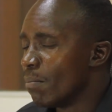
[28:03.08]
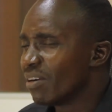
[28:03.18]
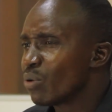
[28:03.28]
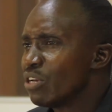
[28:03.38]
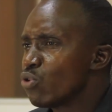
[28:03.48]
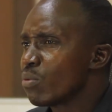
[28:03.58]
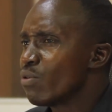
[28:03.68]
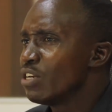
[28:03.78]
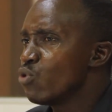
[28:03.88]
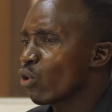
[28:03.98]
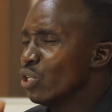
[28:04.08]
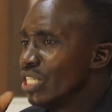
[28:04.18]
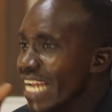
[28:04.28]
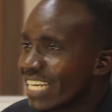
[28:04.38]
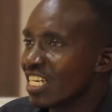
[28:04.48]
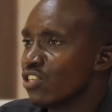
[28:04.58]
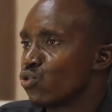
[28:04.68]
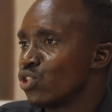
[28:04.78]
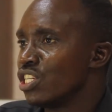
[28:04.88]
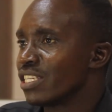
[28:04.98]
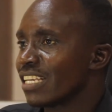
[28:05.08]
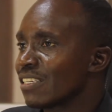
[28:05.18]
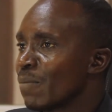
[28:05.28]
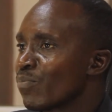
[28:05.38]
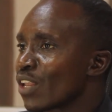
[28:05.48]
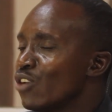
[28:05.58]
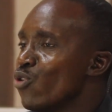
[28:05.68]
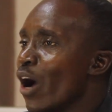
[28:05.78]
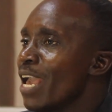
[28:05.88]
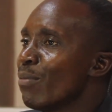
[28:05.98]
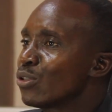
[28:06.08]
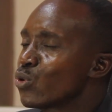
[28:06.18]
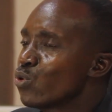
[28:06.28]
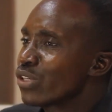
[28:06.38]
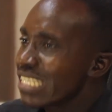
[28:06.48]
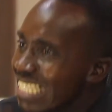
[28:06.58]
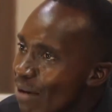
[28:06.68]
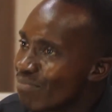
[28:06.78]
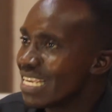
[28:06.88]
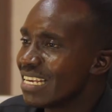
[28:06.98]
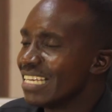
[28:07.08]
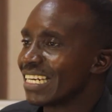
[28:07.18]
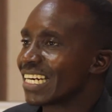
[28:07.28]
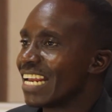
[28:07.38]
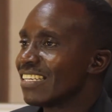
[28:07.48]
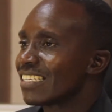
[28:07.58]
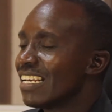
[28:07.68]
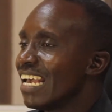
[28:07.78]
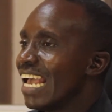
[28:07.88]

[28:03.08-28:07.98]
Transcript: But when you're connected to Jesus, you're able to do something in grace